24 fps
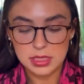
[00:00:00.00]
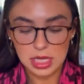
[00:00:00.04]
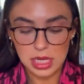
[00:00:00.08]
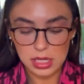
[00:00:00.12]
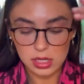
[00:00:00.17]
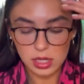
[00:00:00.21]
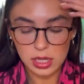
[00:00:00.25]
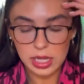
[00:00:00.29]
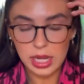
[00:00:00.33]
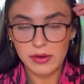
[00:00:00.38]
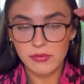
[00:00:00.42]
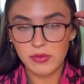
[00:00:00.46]
I
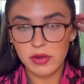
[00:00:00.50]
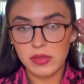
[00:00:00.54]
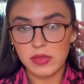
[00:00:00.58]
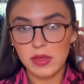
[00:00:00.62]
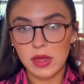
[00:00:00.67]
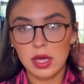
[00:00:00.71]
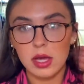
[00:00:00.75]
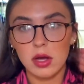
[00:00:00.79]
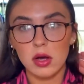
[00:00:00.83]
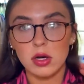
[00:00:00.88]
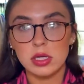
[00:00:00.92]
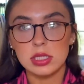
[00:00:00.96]
got
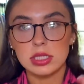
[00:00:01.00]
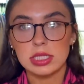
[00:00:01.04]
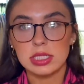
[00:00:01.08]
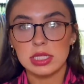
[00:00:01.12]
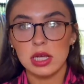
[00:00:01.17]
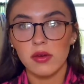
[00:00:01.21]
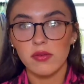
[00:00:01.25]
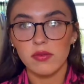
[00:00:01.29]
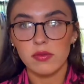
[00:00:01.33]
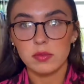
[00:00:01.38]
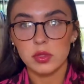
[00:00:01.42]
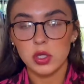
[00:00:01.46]
everything on
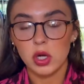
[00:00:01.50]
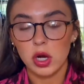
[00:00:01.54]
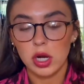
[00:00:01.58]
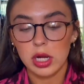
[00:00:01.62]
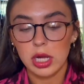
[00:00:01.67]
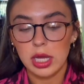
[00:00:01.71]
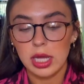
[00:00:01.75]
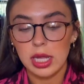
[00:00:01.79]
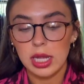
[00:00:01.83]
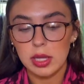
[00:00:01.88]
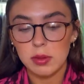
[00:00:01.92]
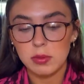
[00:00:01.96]
sale from
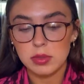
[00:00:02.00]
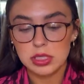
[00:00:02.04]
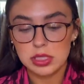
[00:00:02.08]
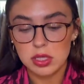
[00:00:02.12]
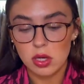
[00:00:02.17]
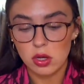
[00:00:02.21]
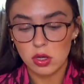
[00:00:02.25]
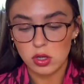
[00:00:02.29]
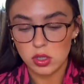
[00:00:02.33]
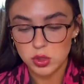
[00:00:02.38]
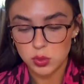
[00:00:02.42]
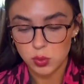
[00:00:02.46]
Target and it was
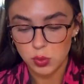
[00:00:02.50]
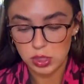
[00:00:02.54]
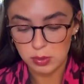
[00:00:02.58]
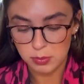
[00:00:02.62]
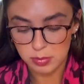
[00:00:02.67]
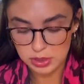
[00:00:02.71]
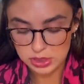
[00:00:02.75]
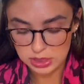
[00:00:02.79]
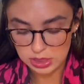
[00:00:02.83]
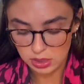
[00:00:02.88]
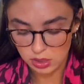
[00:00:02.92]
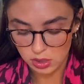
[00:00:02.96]
all
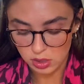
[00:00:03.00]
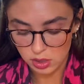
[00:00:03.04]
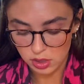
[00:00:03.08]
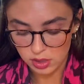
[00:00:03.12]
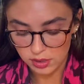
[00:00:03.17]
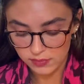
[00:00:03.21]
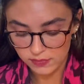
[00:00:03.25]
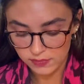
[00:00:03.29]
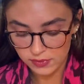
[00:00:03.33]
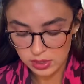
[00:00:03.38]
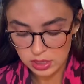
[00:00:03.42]
20% off.